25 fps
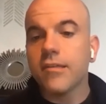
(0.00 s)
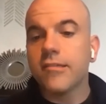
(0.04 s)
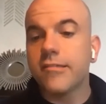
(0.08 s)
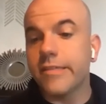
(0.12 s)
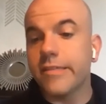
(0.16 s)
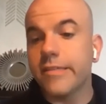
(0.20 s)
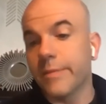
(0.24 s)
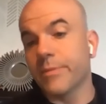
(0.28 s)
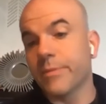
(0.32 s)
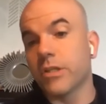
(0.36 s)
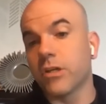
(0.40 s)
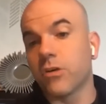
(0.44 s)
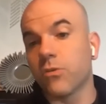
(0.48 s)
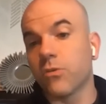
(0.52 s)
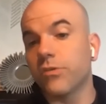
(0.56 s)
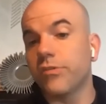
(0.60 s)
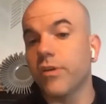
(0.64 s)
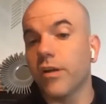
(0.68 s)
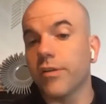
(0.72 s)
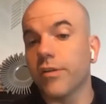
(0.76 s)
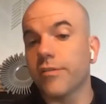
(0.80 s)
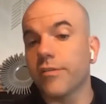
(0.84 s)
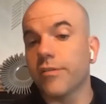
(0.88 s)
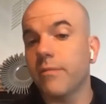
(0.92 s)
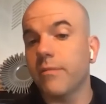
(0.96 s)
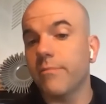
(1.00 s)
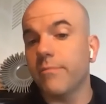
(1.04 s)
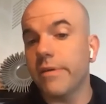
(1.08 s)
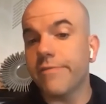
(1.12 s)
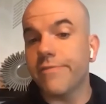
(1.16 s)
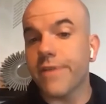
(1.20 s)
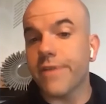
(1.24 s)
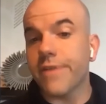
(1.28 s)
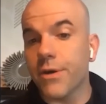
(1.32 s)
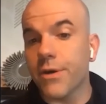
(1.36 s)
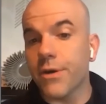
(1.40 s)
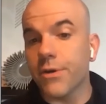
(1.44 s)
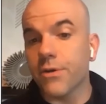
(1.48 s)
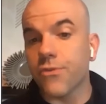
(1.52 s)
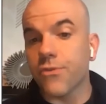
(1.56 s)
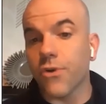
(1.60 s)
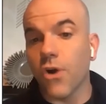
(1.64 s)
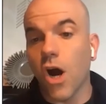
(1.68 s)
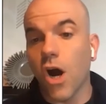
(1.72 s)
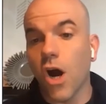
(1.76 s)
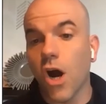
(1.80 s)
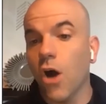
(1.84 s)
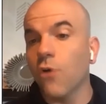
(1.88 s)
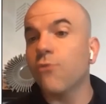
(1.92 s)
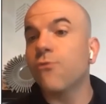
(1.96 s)
Similar results can be found
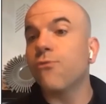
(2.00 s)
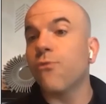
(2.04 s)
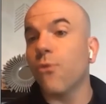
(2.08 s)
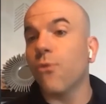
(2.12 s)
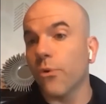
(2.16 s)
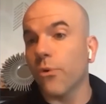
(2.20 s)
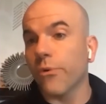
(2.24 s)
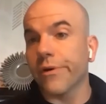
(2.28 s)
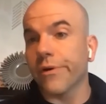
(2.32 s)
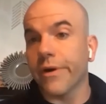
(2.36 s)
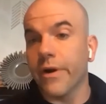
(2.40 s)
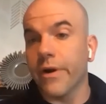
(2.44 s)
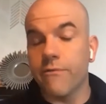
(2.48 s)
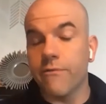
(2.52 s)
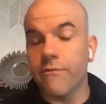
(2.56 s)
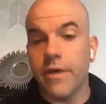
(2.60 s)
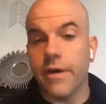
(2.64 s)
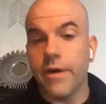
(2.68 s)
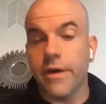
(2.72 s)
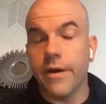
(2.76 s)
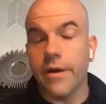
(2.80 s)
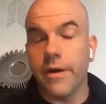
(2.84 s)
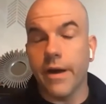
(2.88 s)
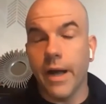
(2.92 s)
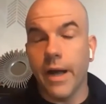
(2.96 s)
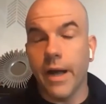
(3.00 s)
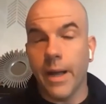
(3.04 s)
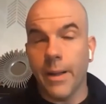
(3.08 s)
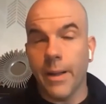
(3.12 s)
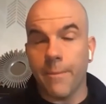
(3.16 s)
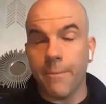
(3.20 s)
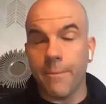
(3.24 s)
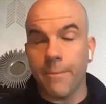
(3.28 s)
for all 4 of the